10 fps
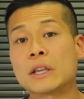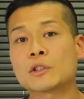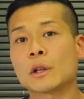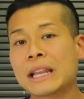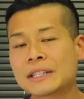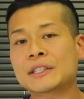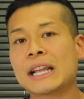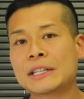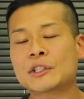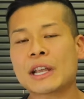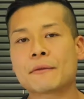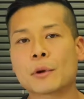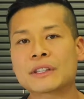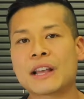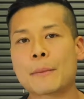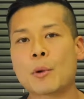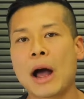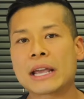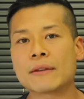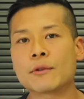So let's say, for example, I
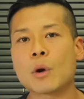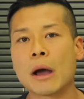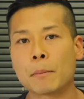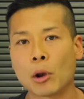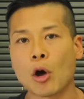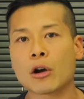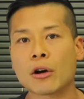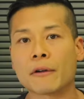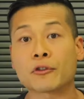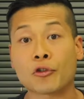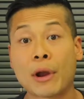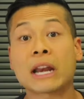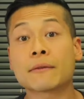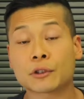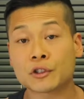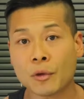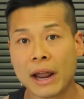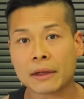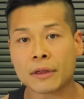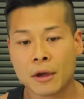give you a block of training for
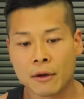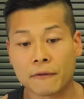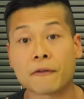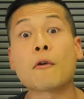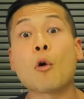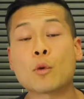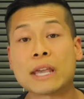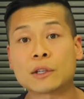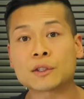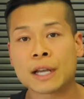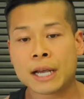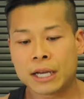strength for 4 weeks.